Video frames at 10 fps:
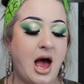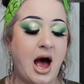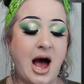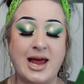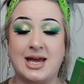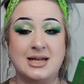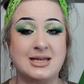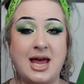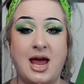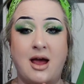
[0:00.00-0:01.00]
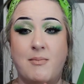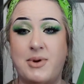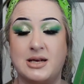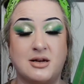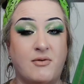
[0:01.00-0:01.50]
I can say
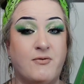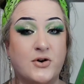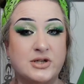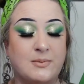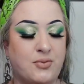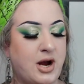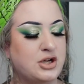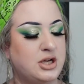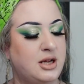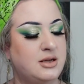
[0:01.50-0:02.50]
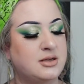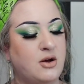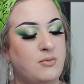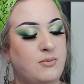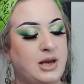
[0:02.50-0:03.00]
based off first impressions,
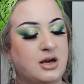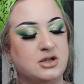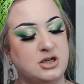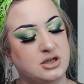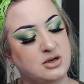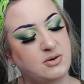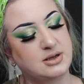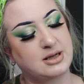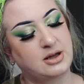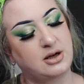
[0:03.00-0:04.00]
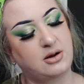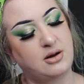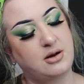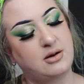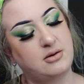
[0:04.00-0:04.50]
oh my gosh, I just noticed the little
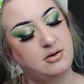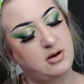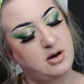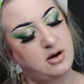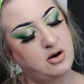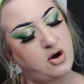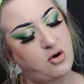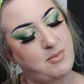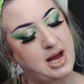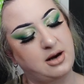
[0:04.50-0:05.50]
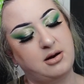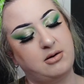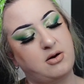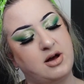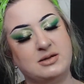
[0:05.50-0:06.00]
Nomad
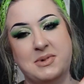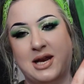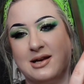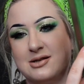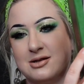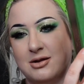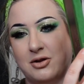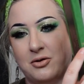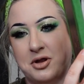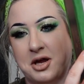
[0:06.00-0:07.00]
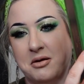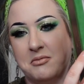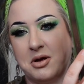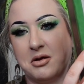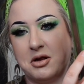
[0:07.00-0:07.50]
Cosmetics little thing
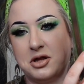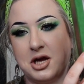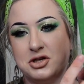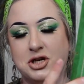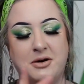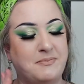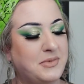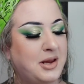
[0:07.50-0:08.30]
at the edge here.